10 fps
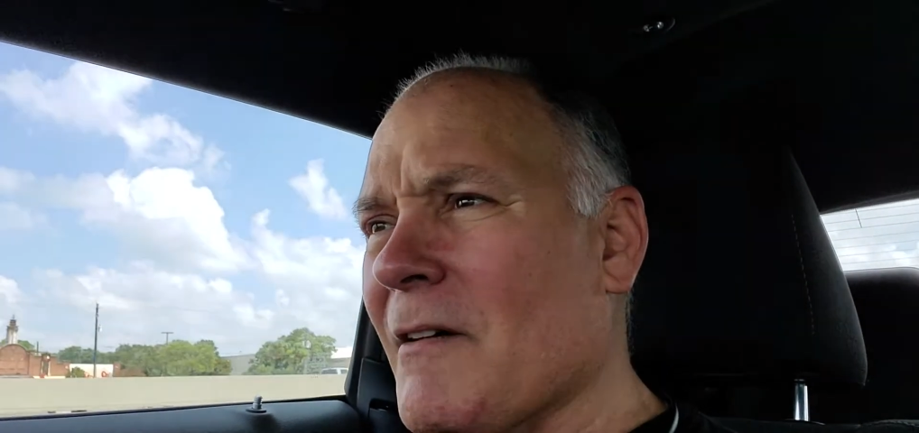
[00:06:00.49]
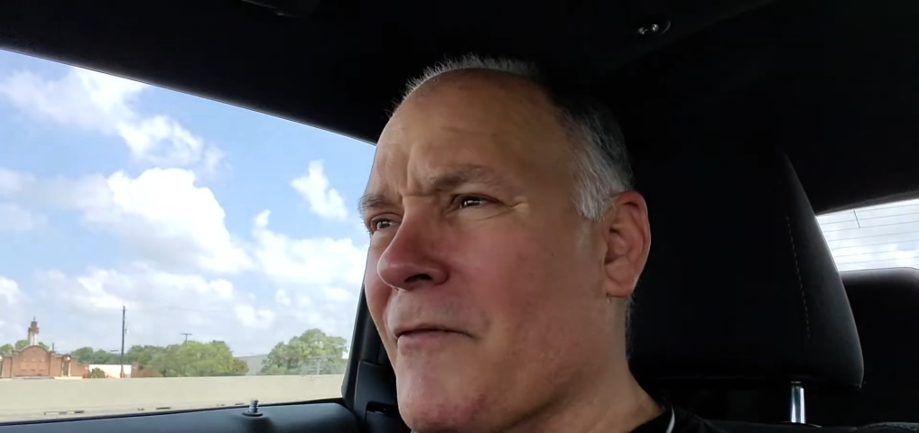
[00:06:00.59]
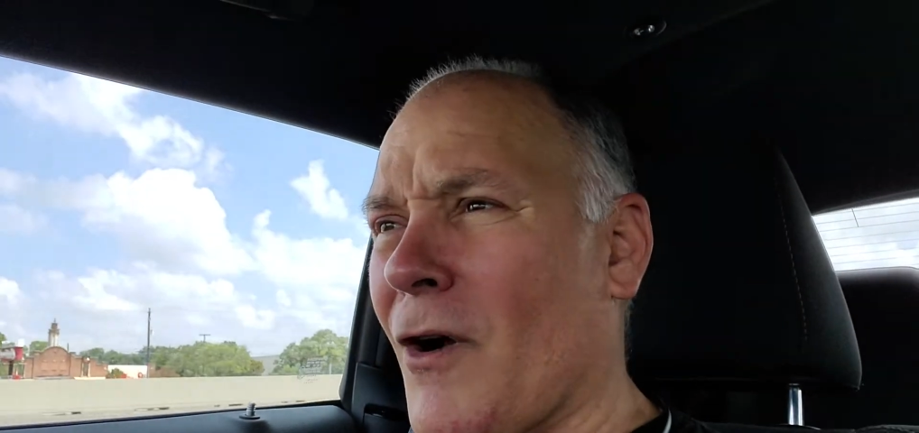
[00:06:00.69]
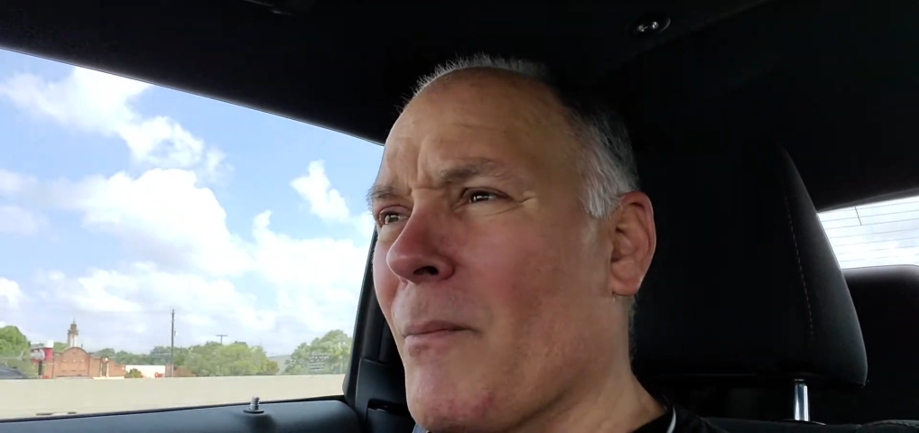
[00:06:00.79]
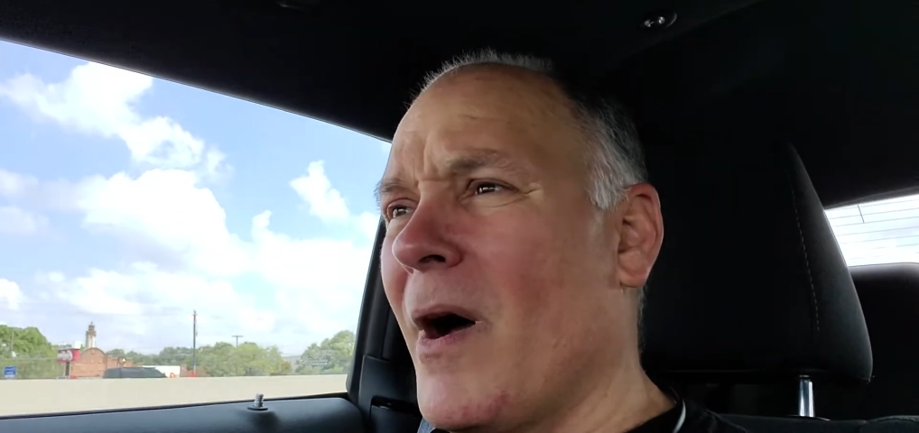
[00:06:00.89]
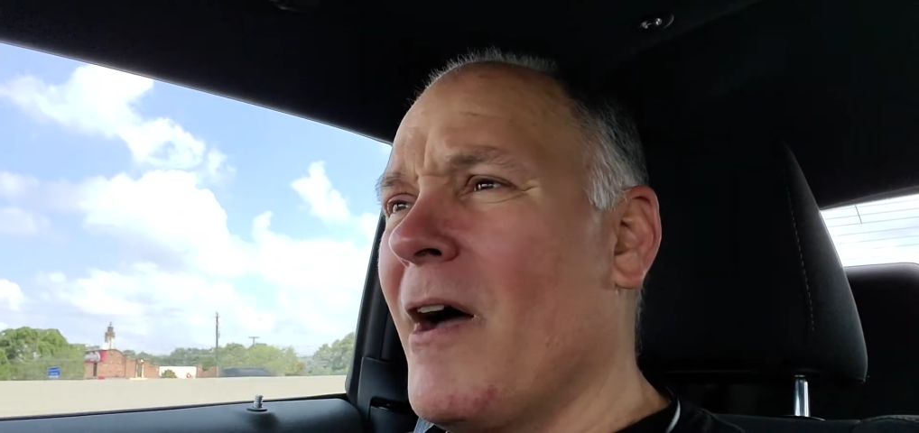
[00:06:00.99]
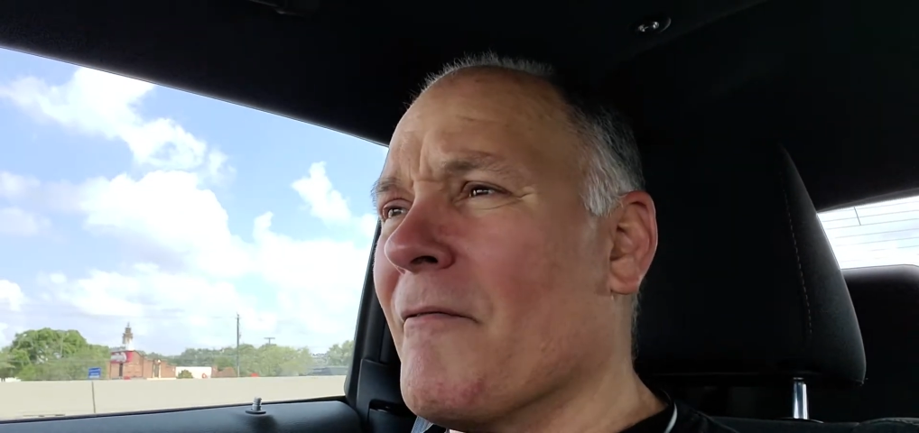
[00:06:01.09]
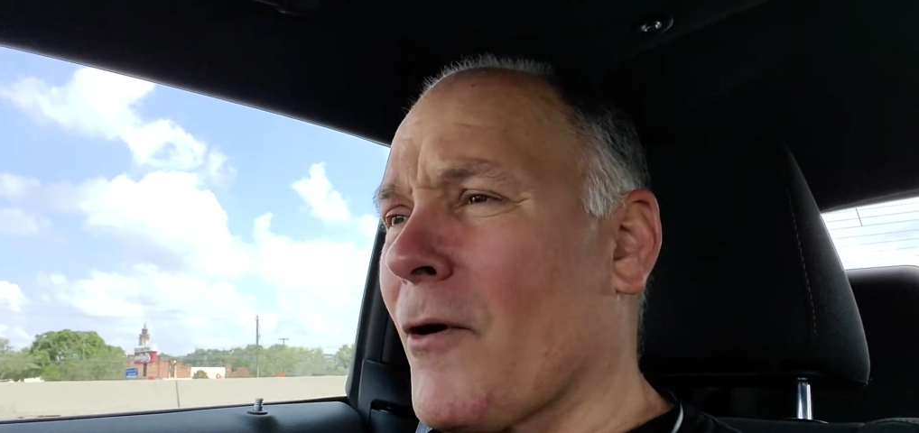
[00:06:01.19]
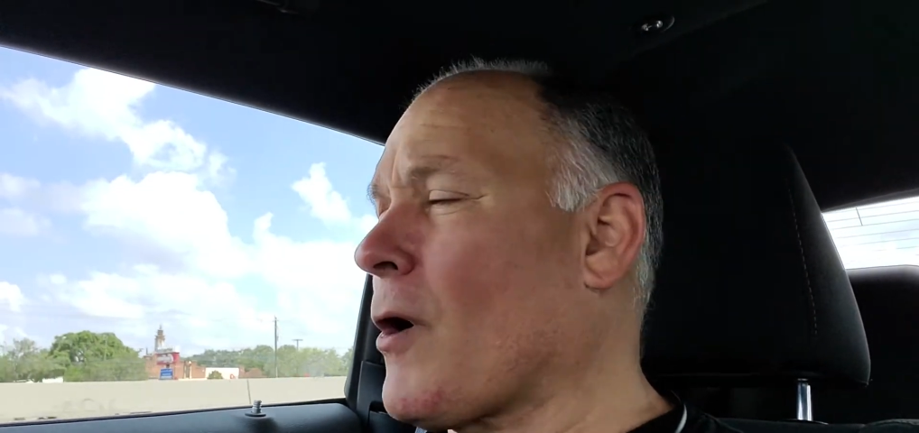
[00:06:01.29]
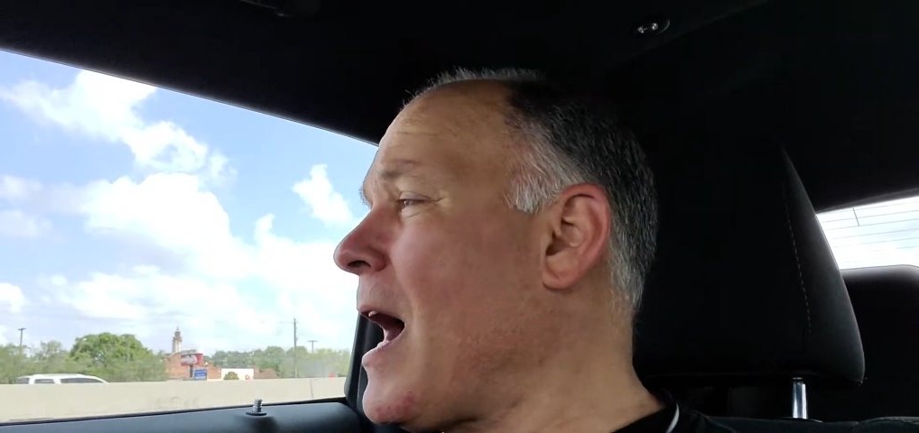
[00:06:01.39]

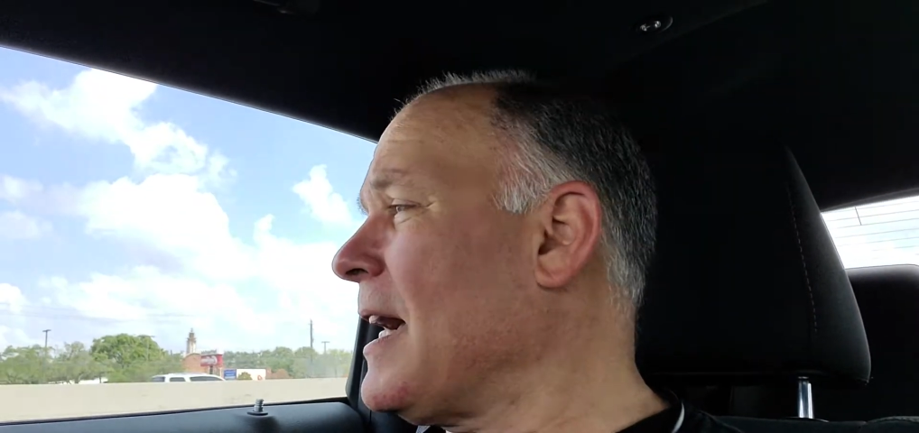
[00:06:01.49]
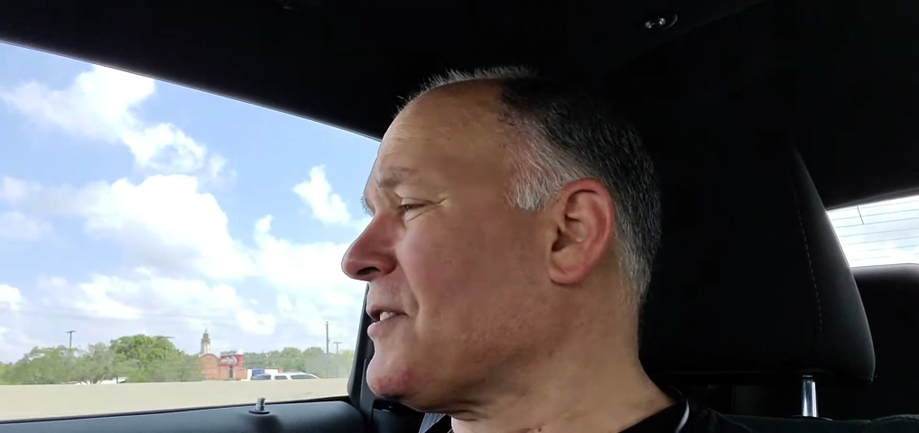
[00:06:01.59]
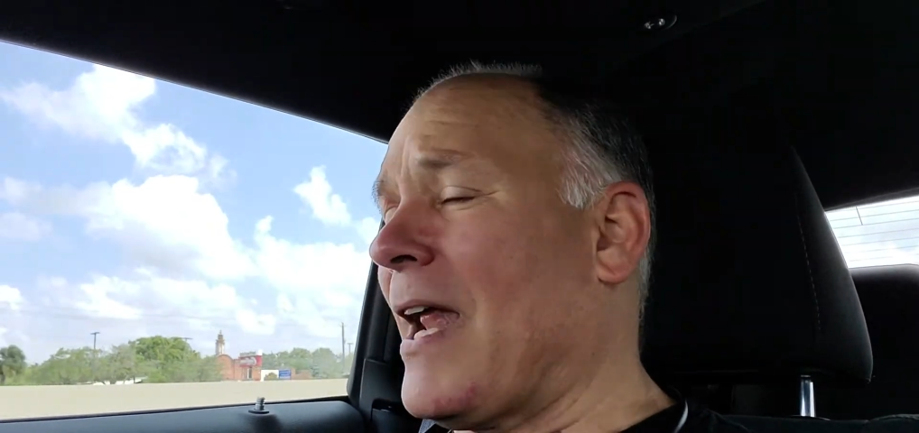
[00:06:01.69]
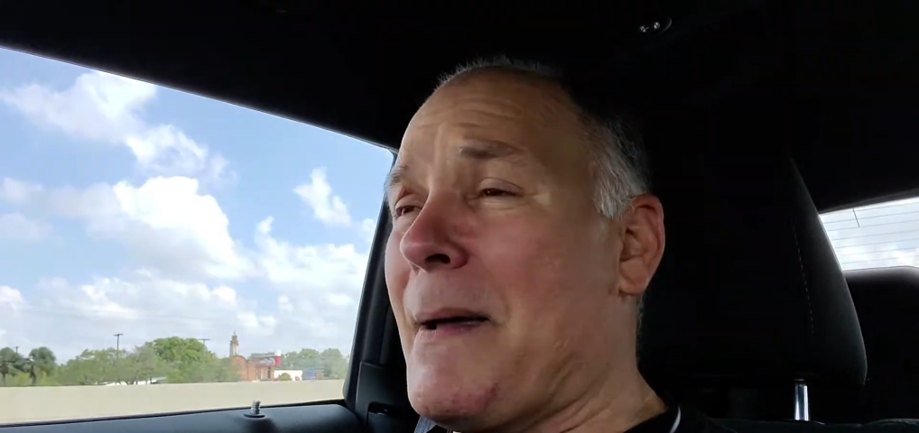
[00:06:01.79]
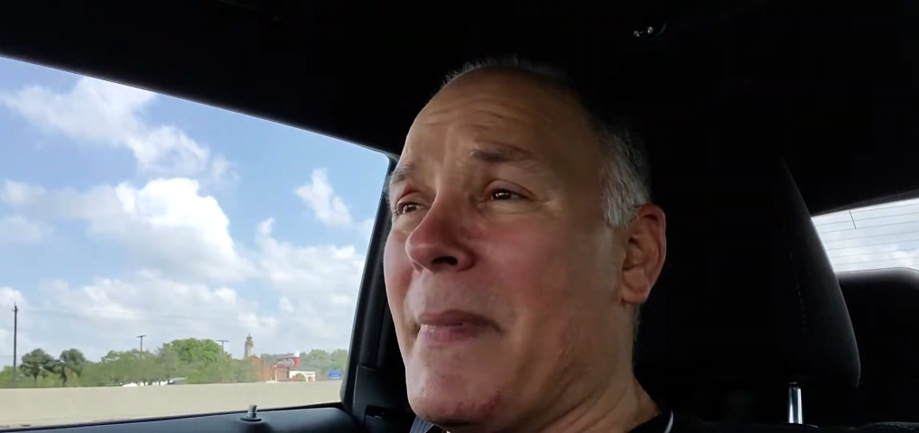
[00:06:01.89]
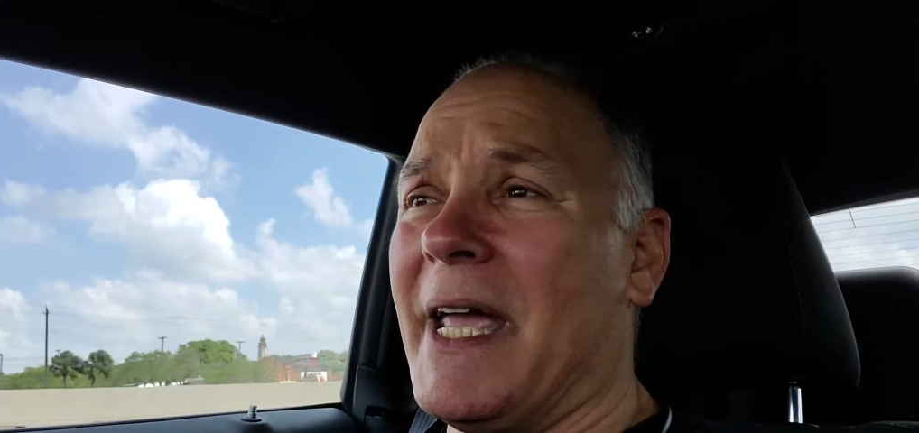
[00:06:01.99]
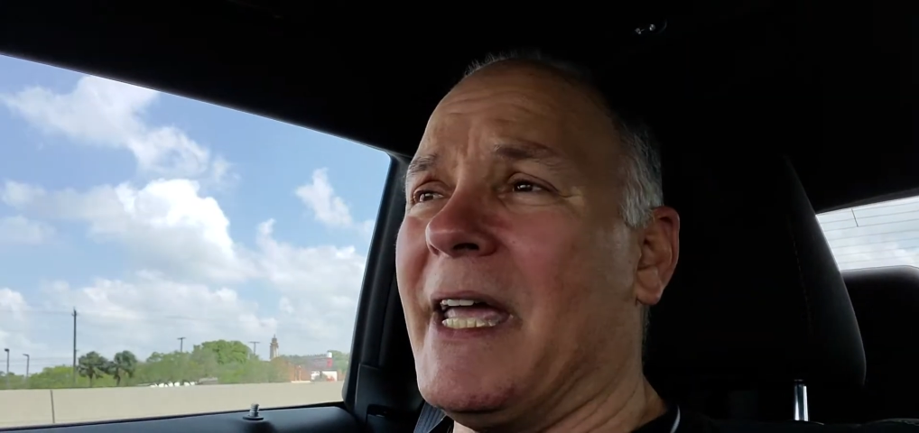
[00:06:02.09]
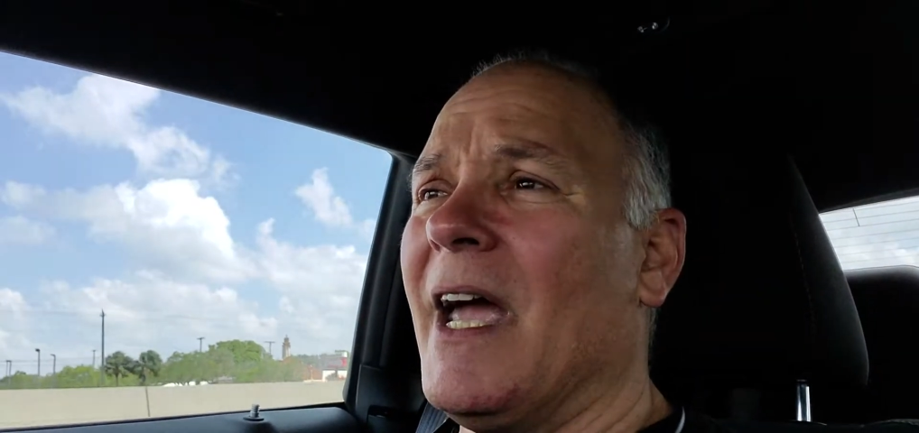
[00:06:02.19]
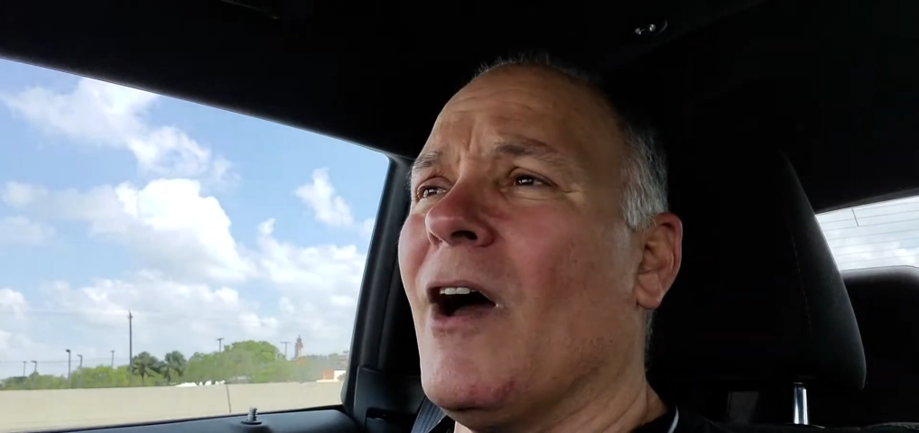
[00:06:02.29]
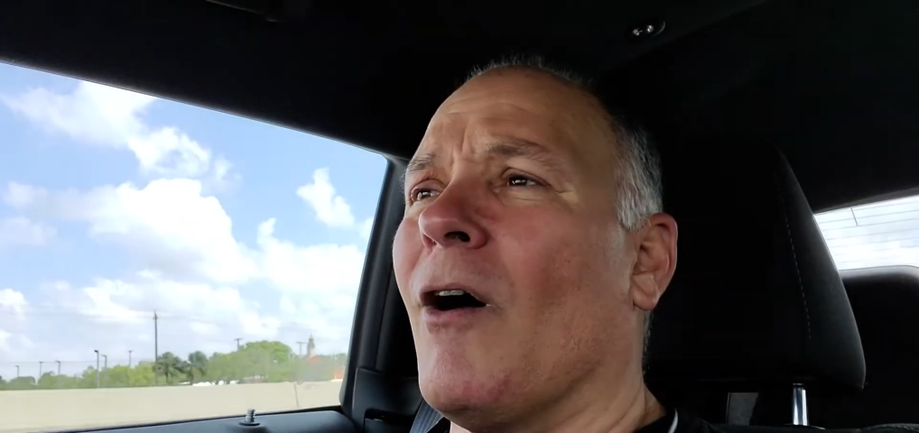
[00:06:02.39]
from guys like me,
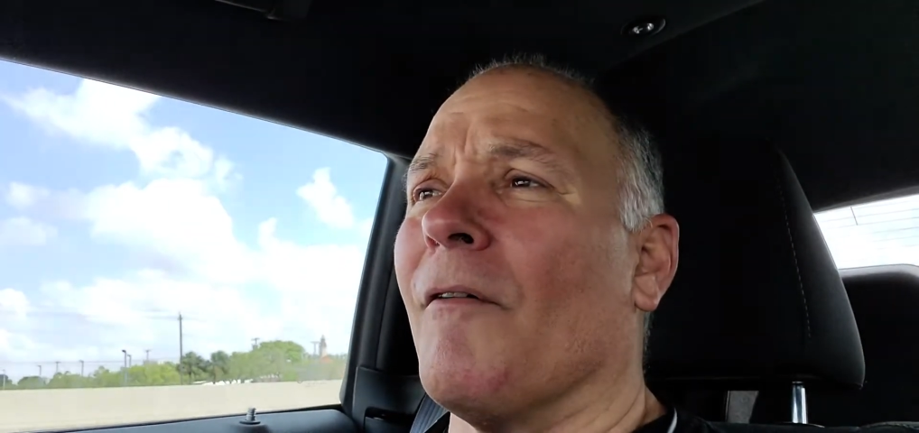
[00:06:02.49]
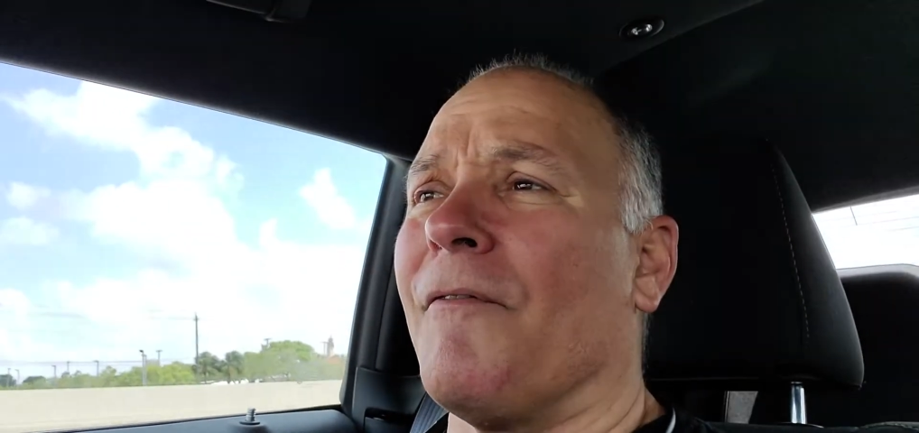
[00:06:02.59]
or